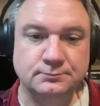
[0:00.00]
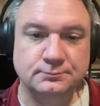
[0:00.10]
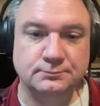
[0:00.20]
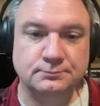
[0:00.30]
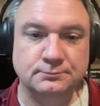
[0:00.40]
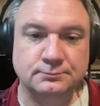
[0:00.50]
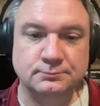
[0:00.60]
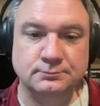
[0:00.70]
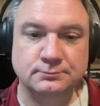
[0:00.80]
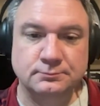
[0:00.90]

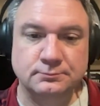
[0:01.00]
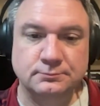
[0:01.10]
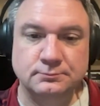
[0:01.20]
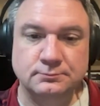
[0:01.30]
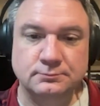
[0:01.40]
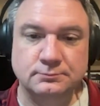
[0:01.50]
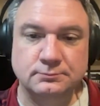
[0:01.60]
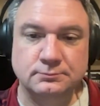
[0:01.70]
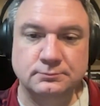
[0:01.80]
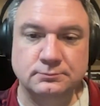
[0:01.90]

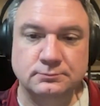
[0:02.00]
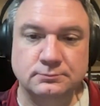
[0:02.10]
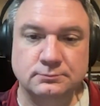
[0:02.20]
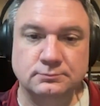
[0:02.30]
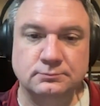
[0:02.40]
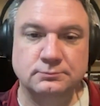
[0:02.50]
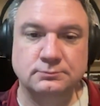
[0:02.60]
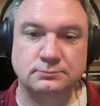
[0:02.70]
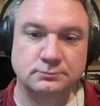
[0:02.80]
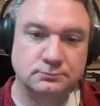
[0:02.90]

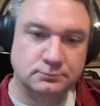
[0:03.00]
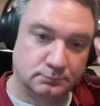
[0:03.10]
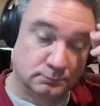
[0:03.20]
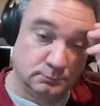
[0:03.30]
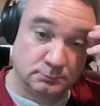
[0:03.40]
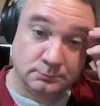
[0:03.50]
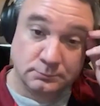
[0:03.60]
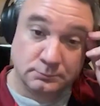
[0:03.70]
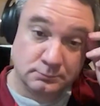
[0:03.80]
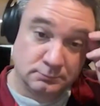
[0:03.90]

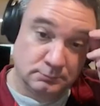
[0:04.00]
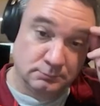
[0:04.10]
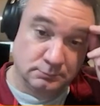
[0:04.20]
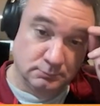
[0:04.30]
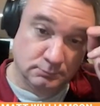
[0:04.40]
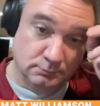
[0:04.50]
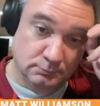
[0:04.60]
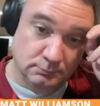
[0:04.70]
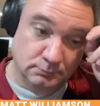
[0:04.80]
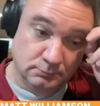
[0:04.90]
The person shown says nothing.